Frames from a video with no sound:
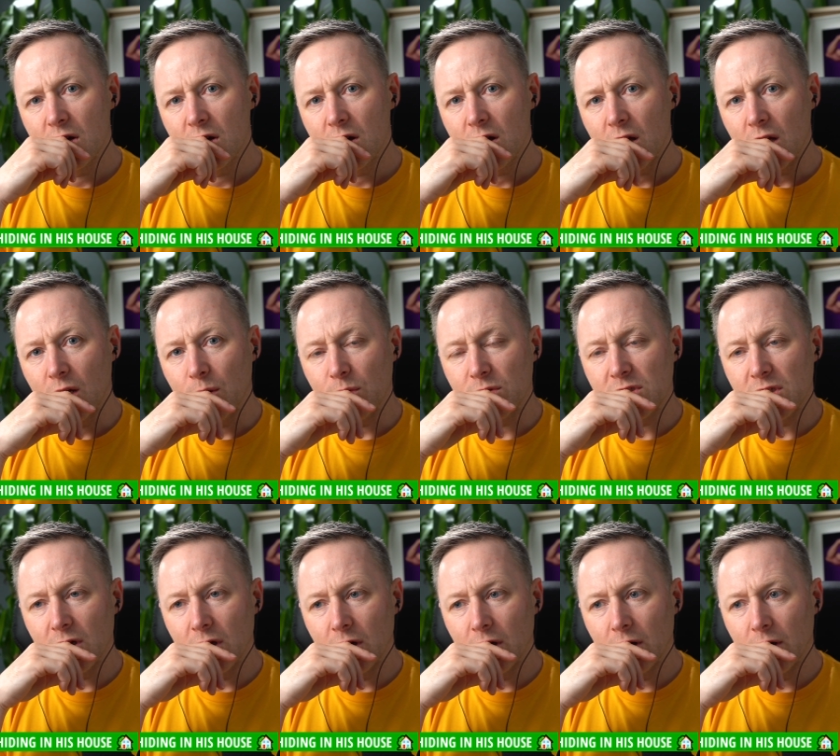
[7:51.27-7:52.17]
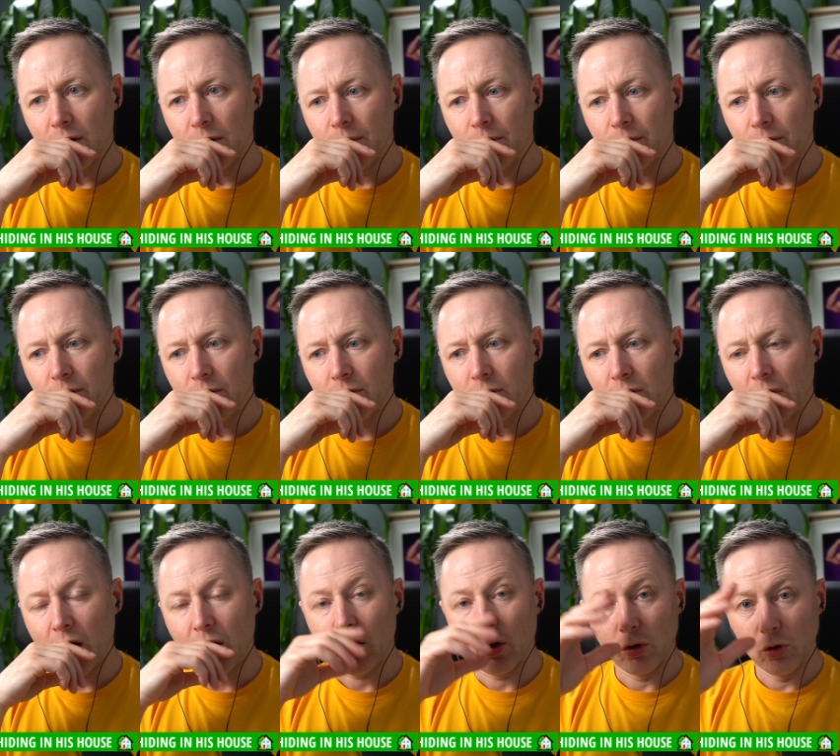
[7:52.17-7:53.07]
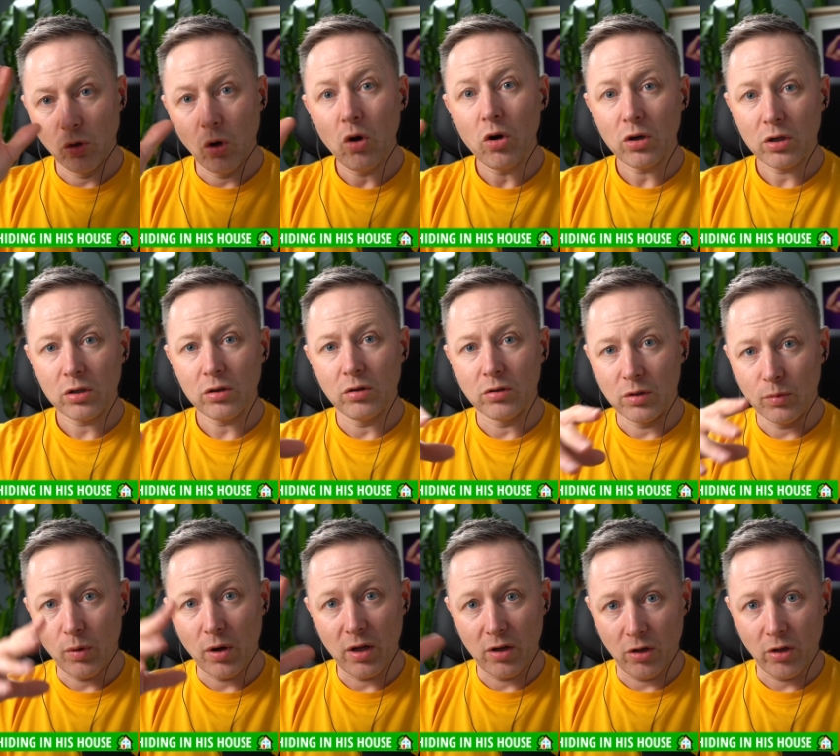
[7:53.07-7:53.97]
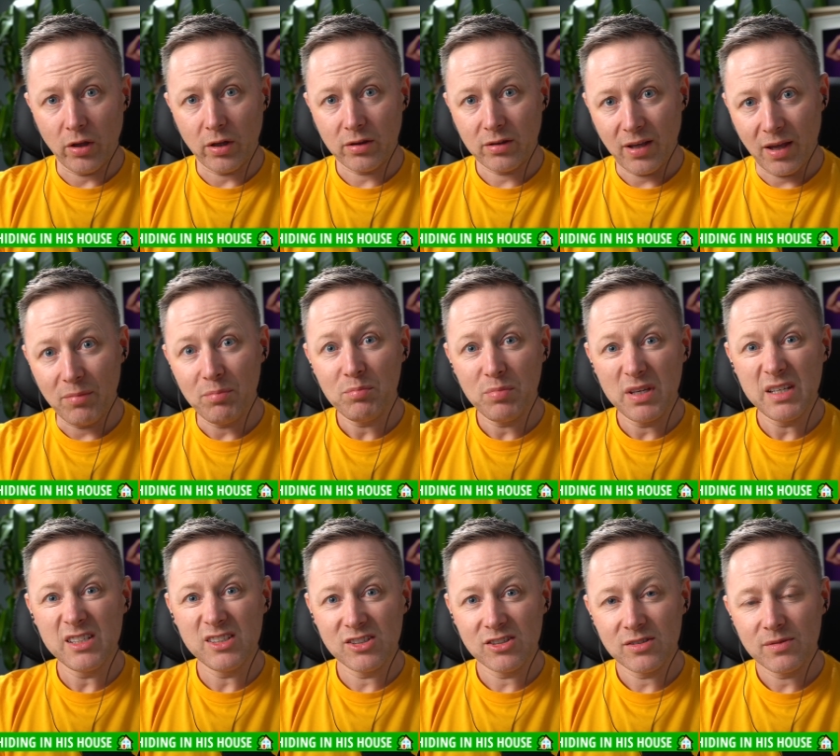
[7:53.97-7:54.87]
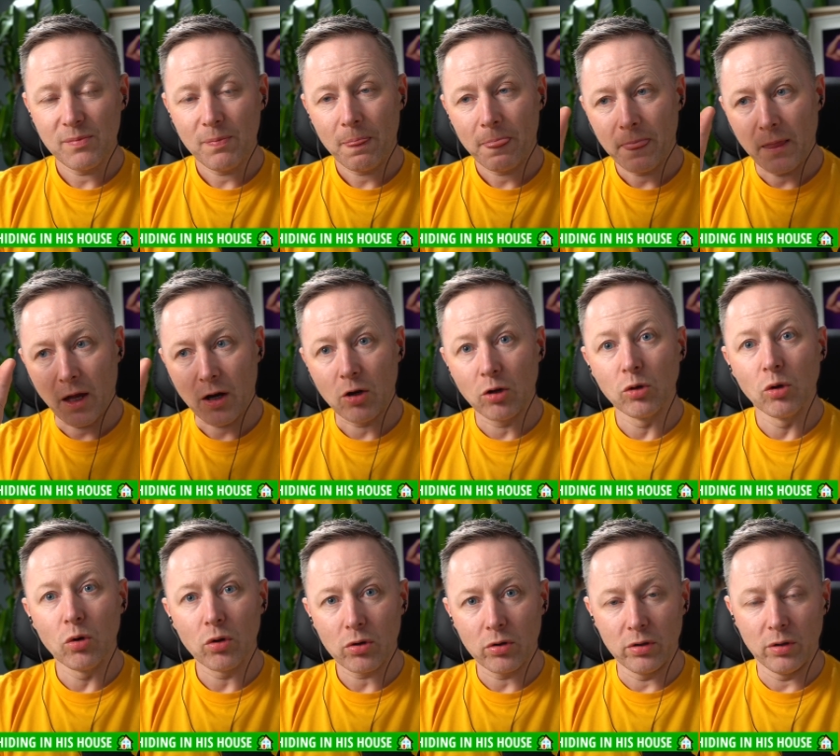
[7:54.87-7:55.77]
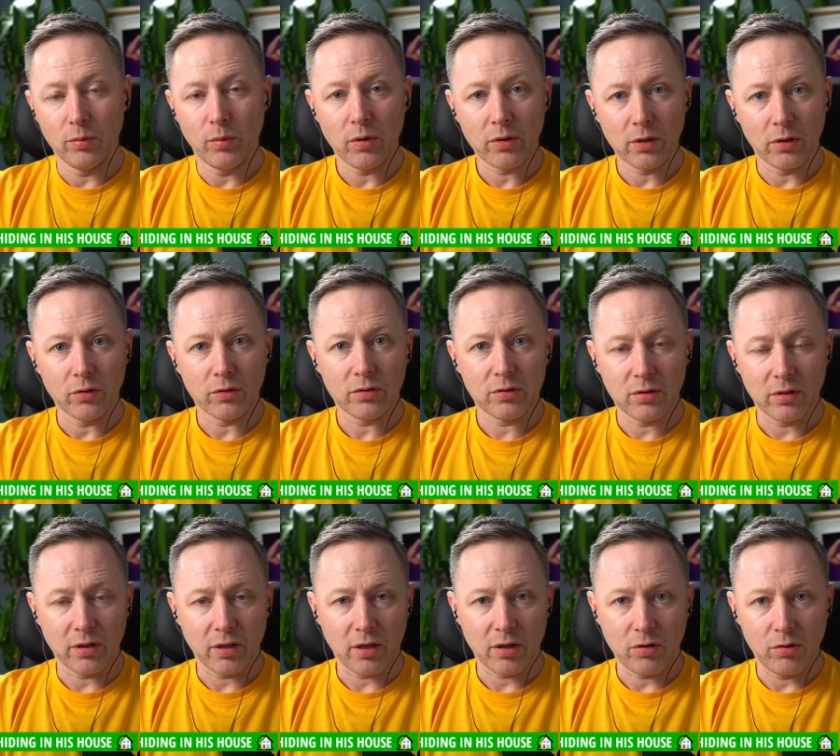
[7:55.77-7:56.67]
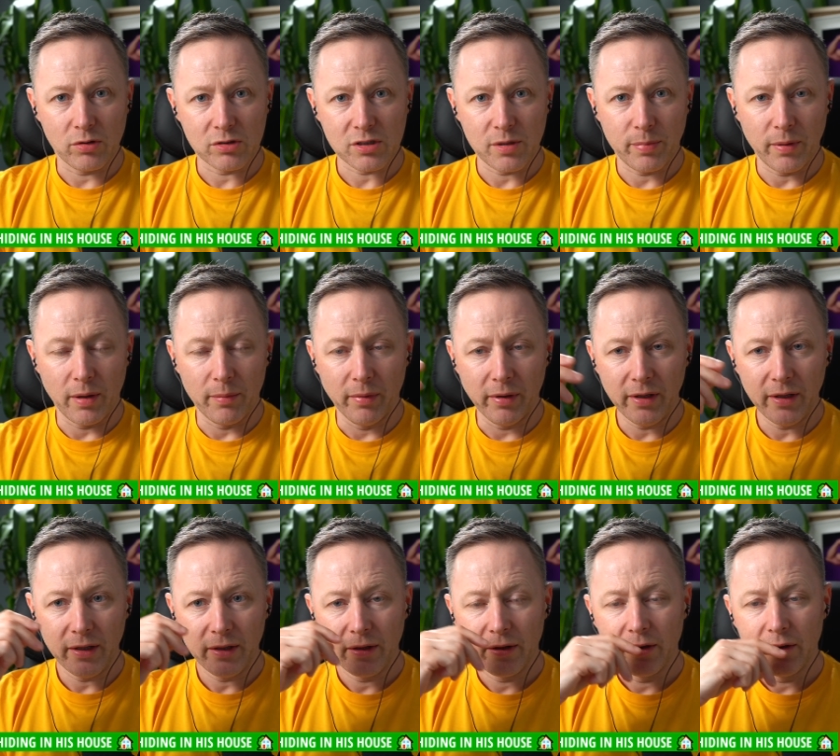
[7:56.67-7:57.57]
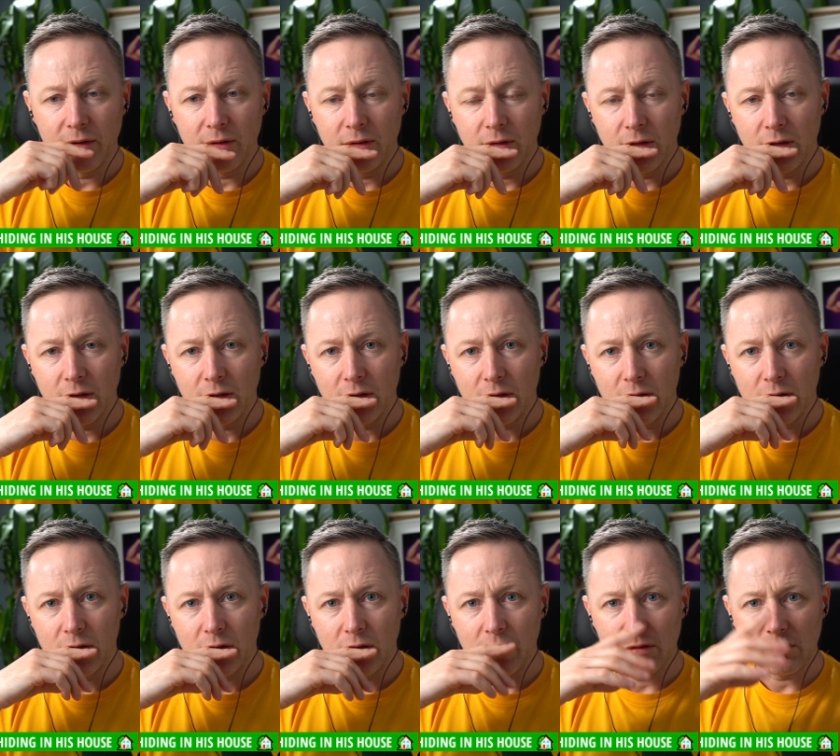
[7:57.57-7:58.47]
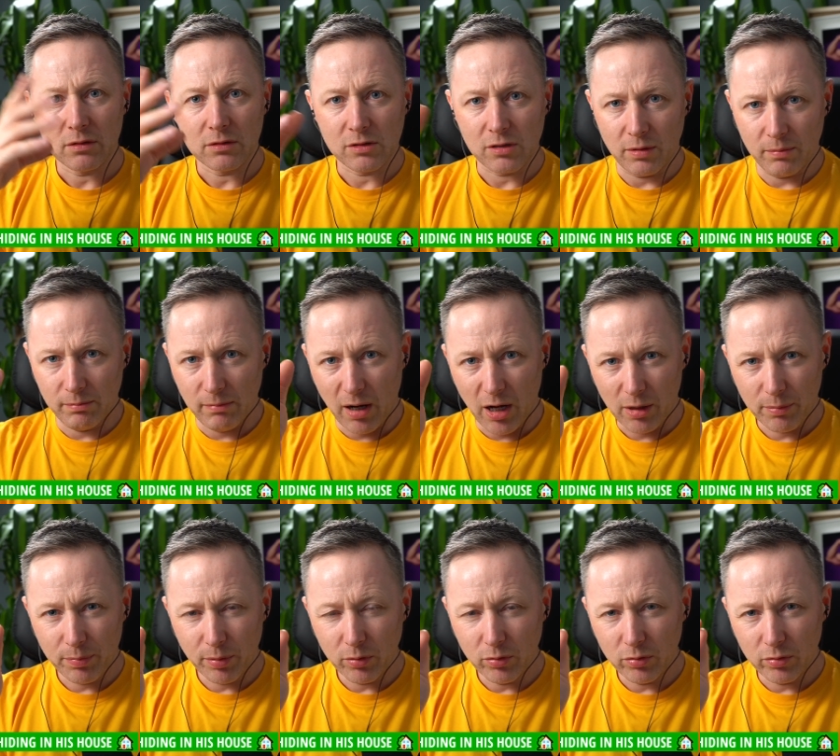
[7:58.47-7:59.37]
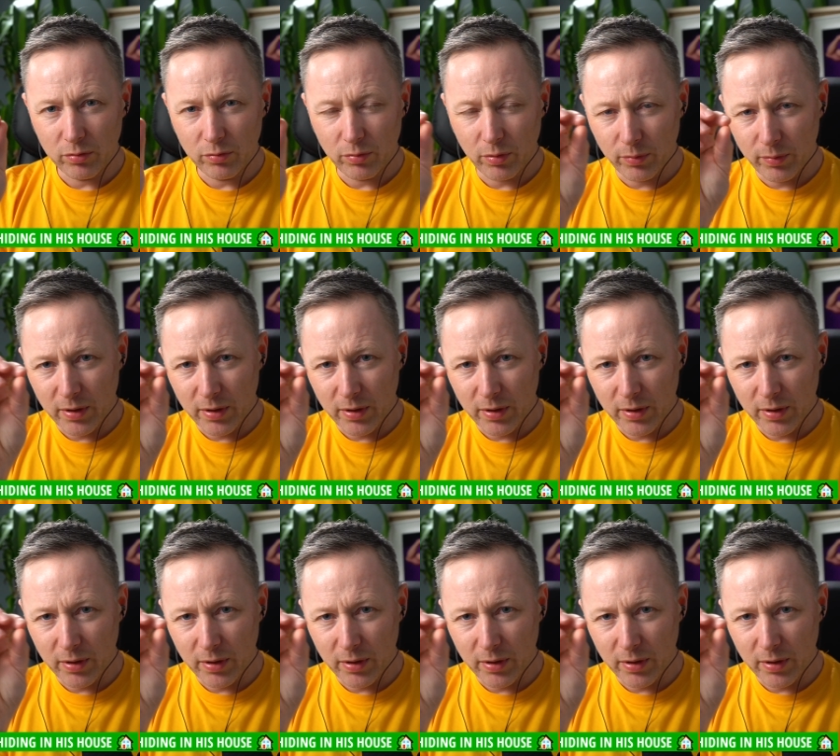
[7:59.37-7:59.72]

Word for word: And it was a, a clock on a, what, another timepiece. A clock on the wall that looked like it cost a bit of money. It was like marble and wee